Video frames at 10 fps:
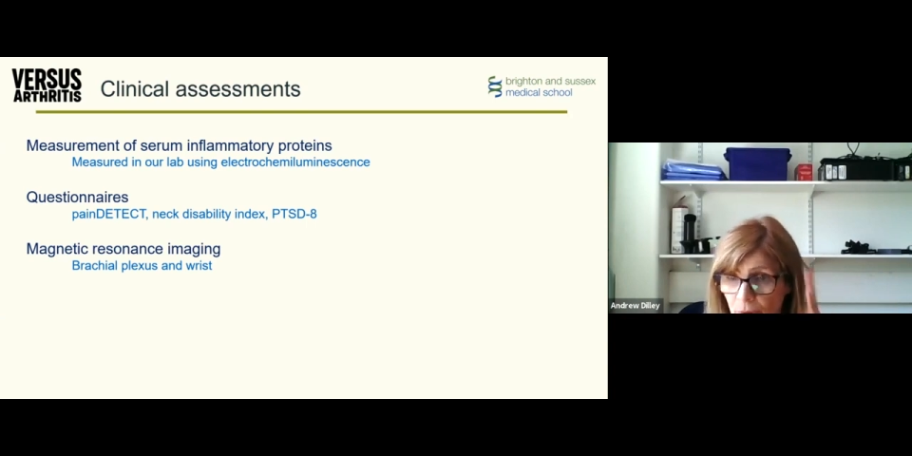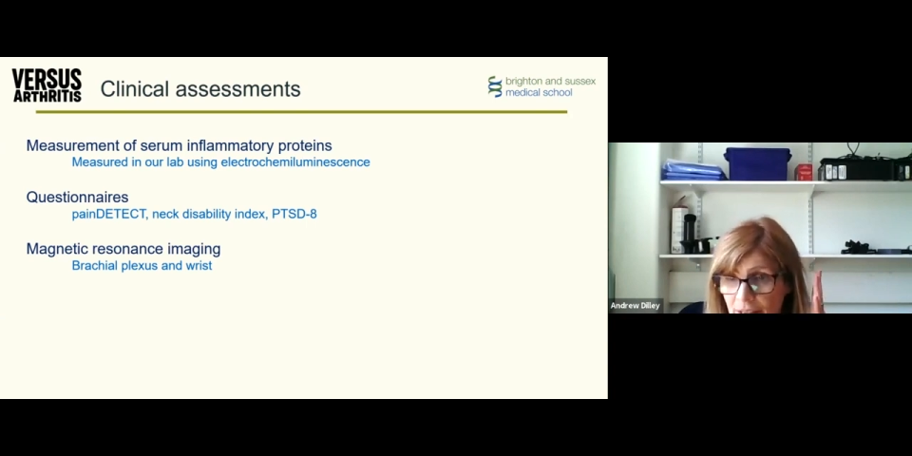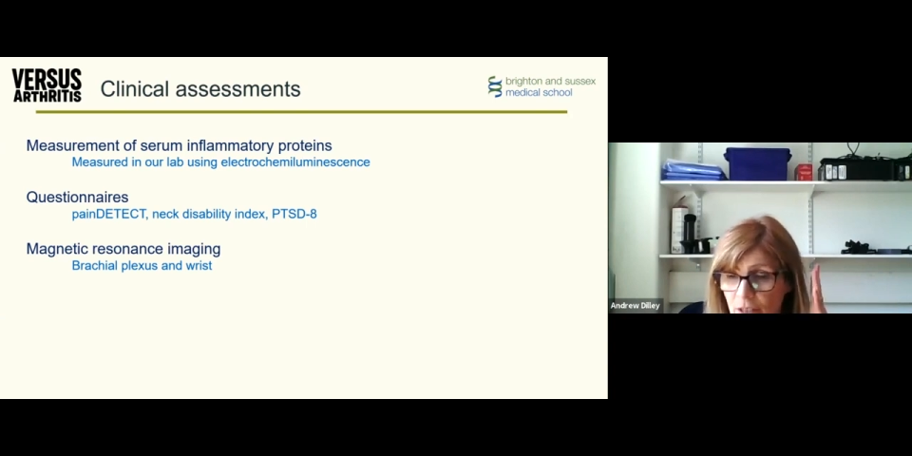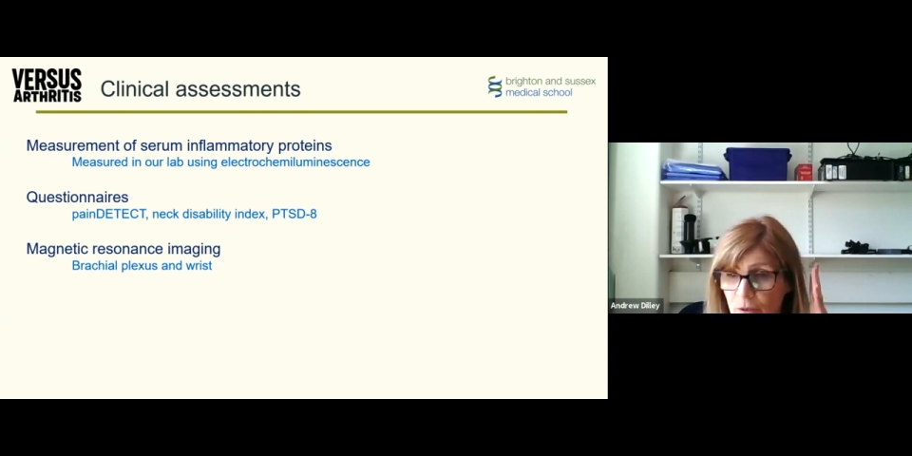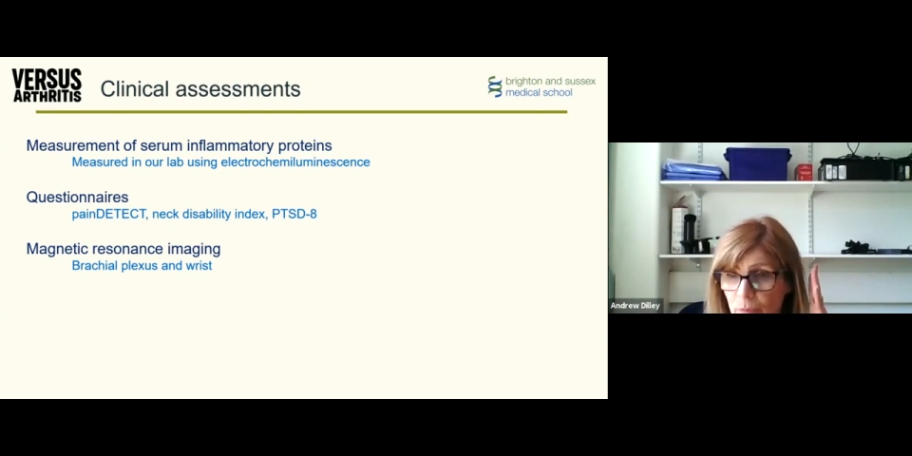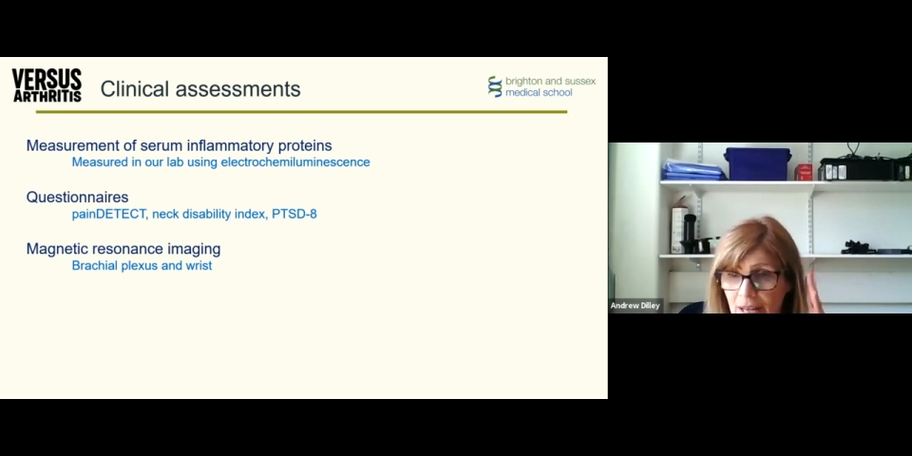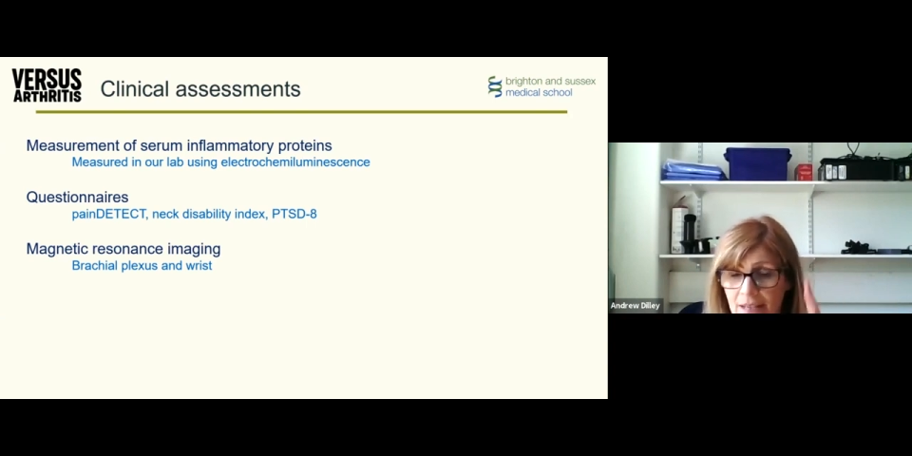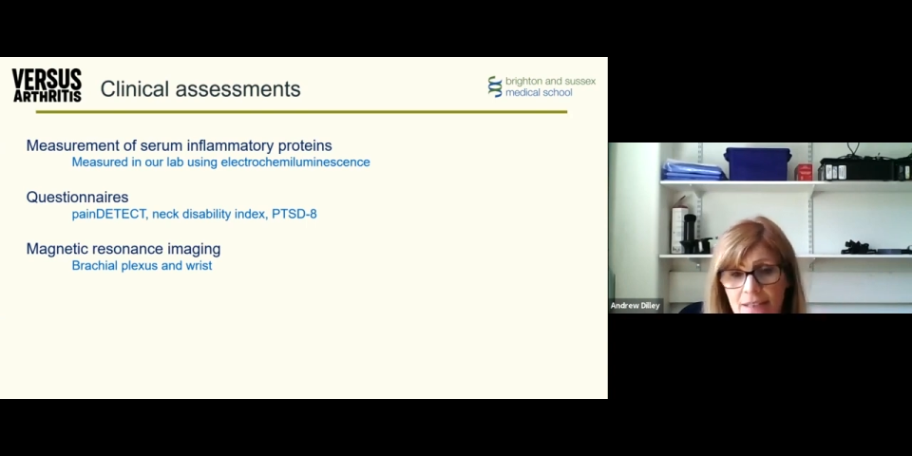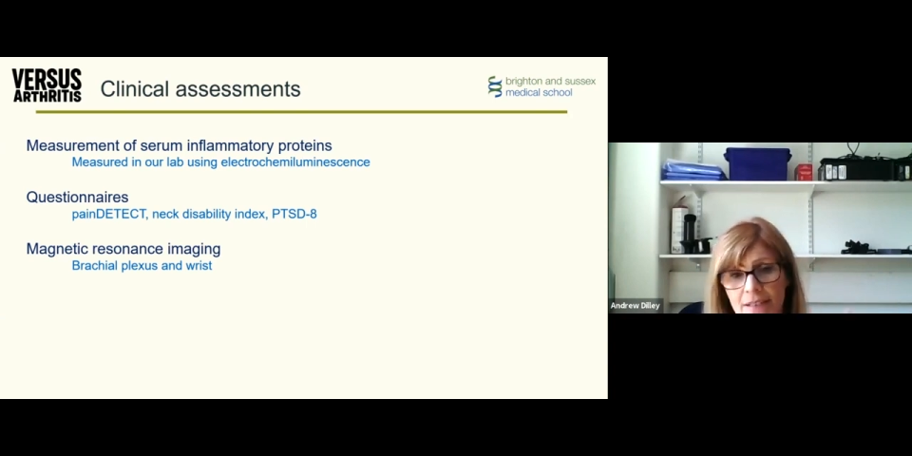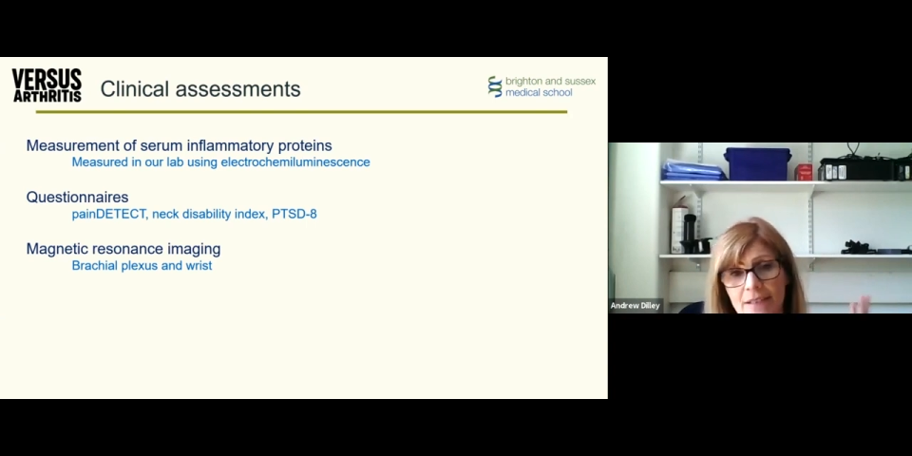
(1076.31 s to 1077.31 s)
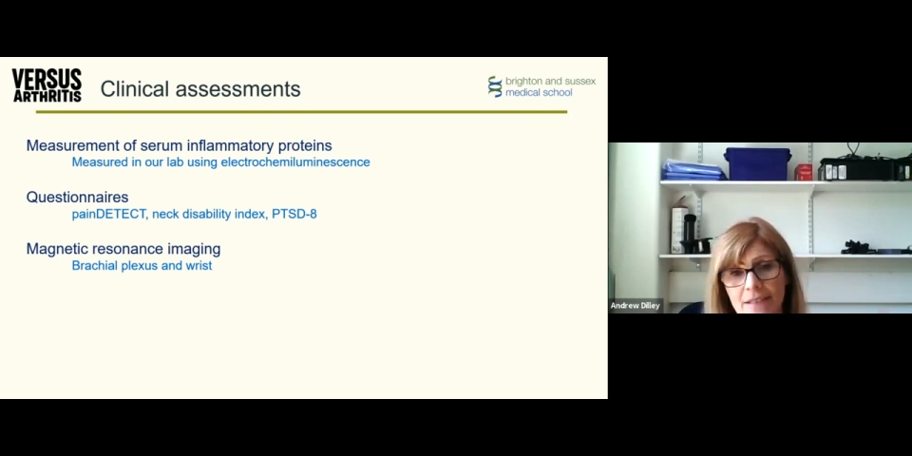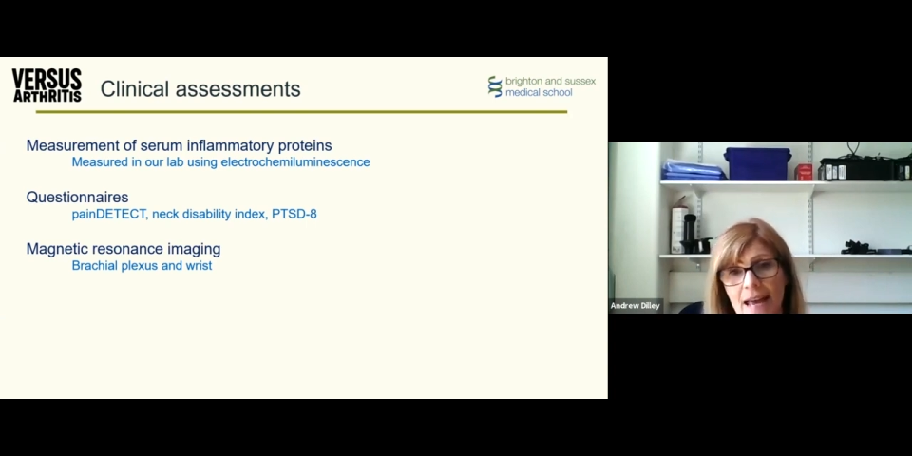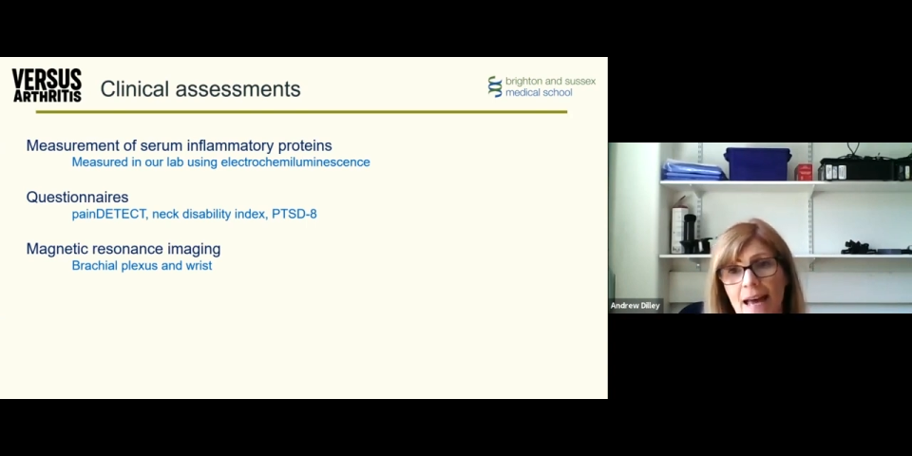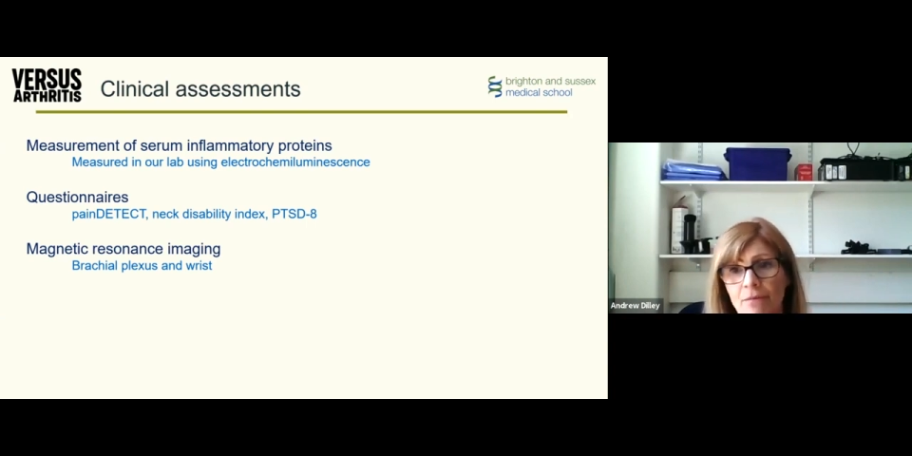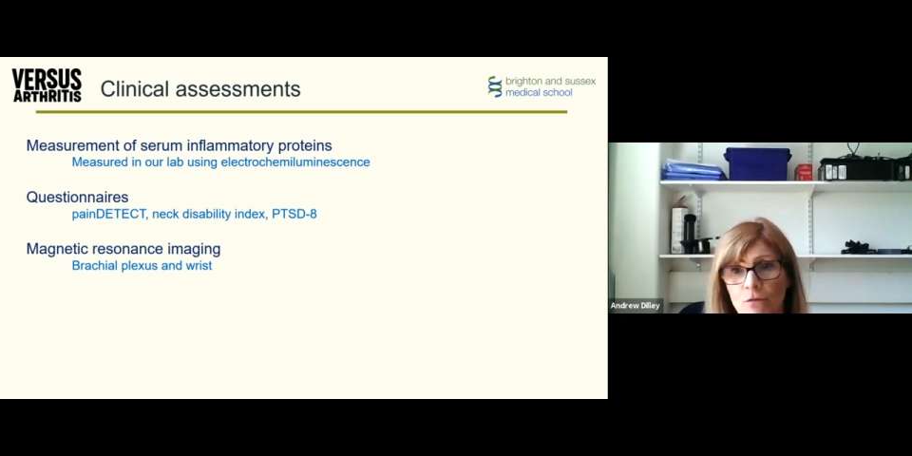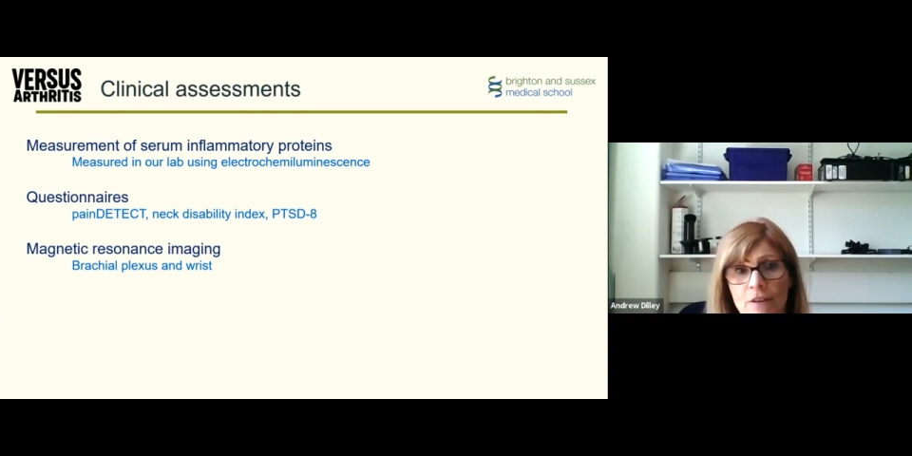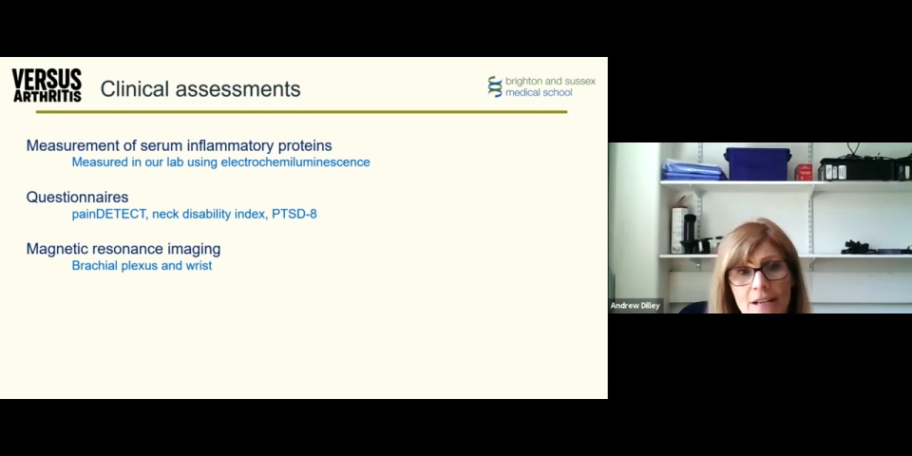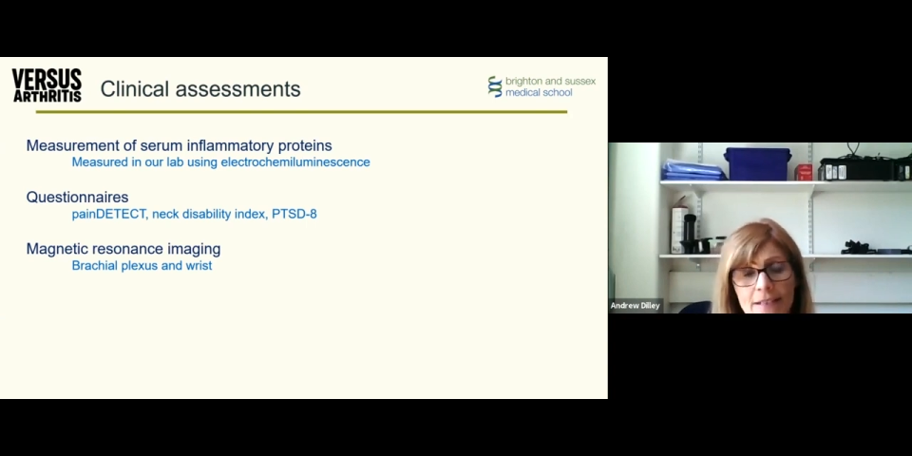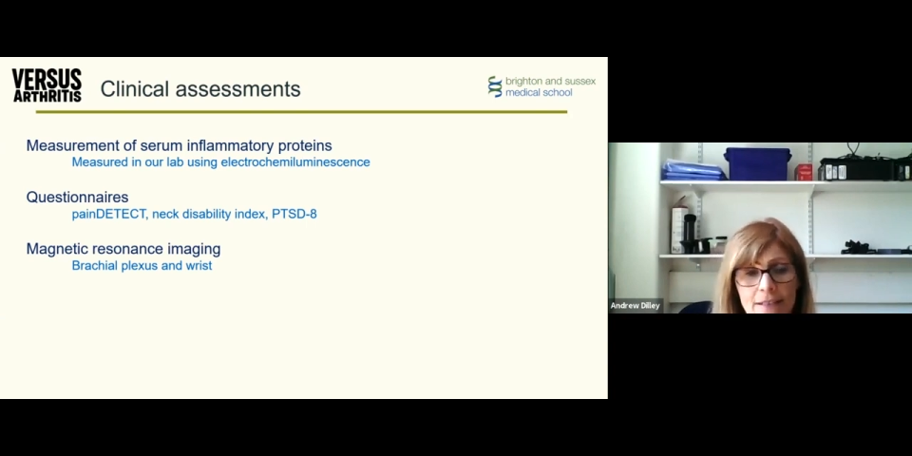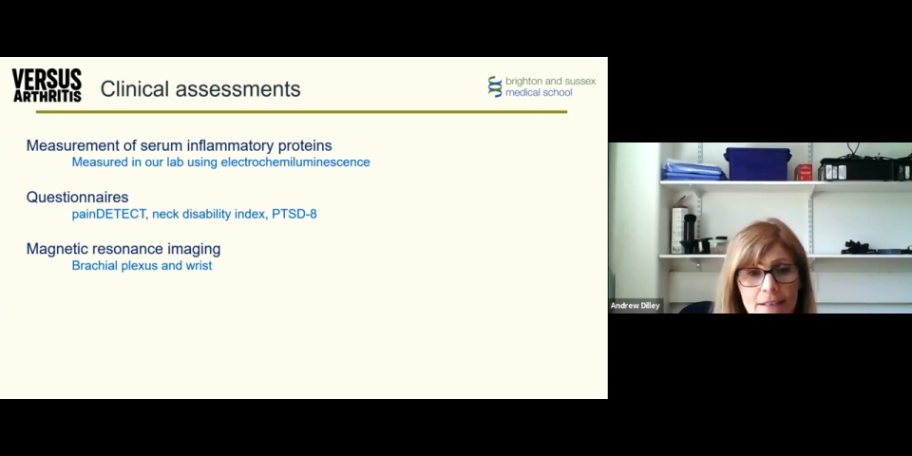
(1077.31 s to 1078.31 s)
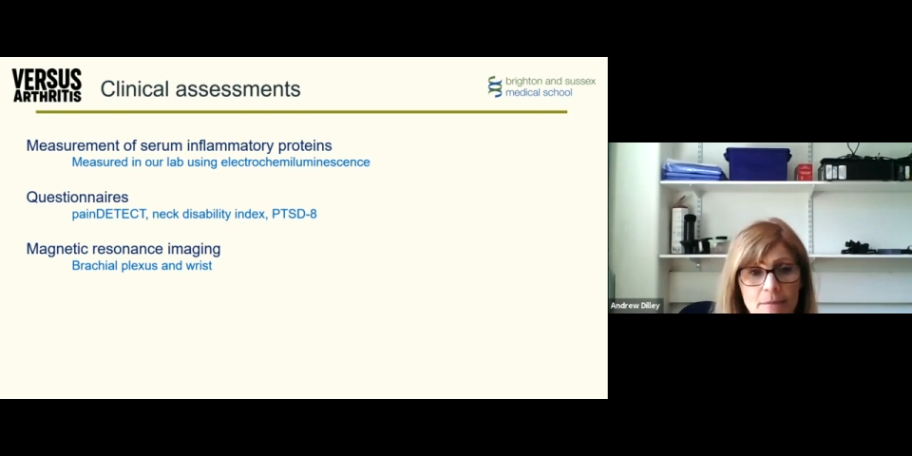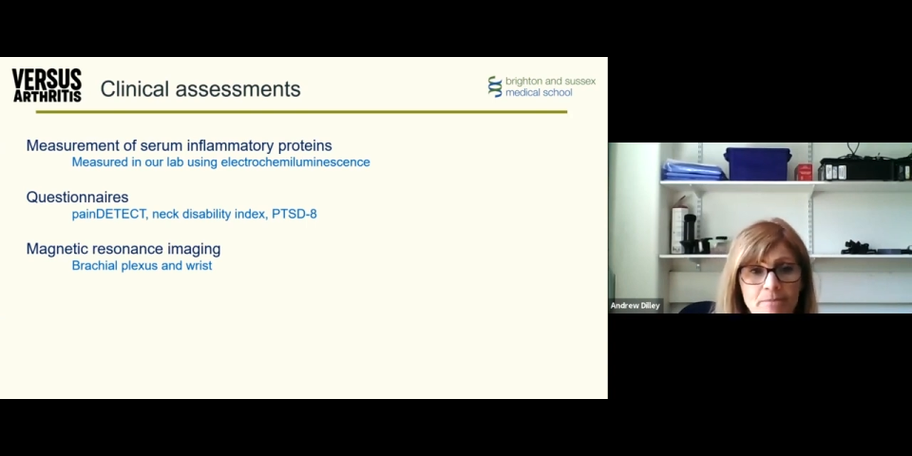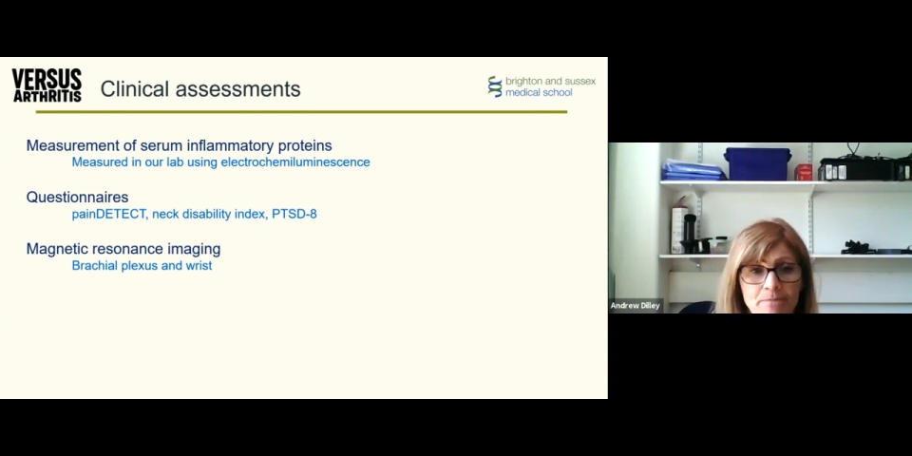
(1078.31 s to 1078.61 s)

brachial plexus and the wrist.